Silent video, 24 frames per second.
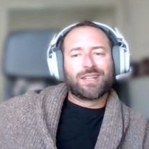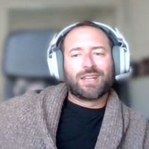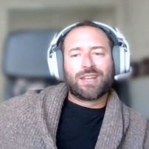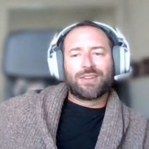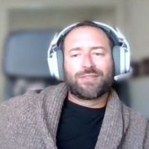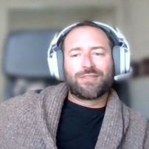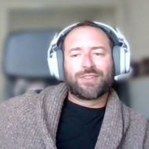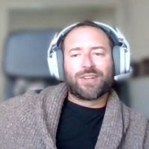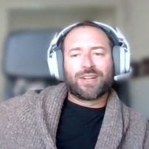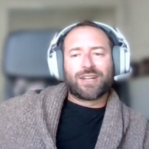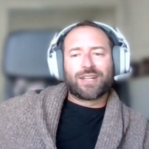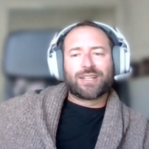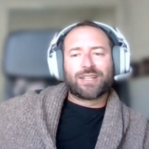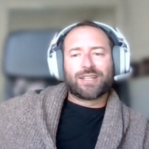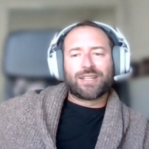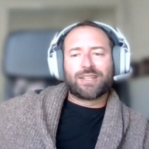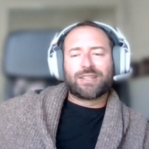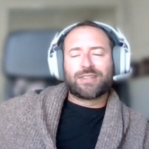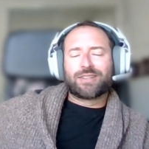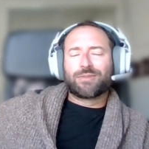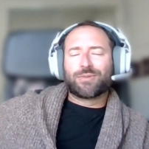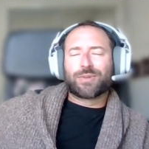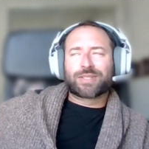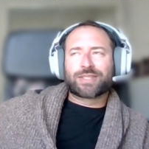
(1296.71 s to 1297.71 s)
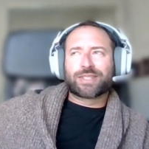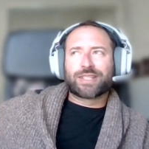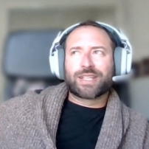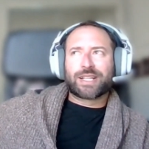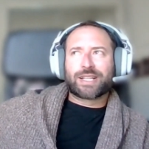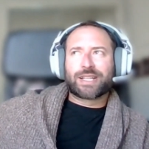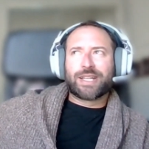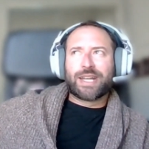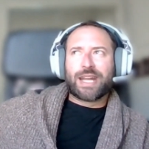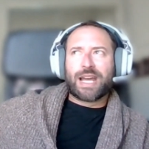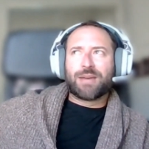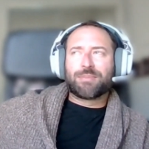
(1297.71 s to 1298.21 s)
If not, it wasn't
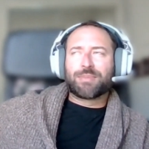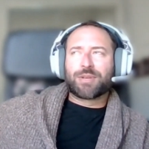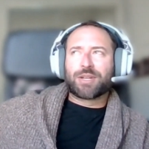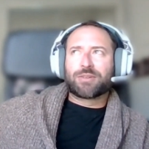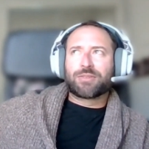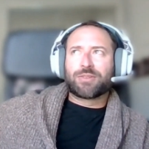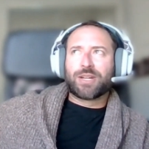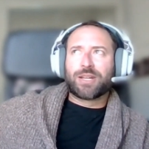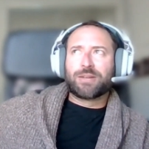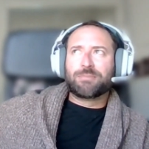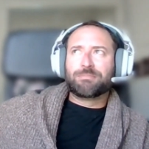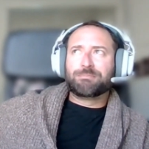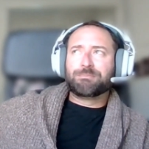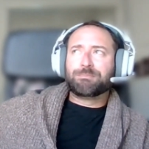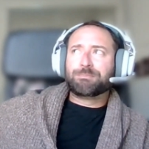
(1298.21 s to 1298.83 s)
likely to happen, right?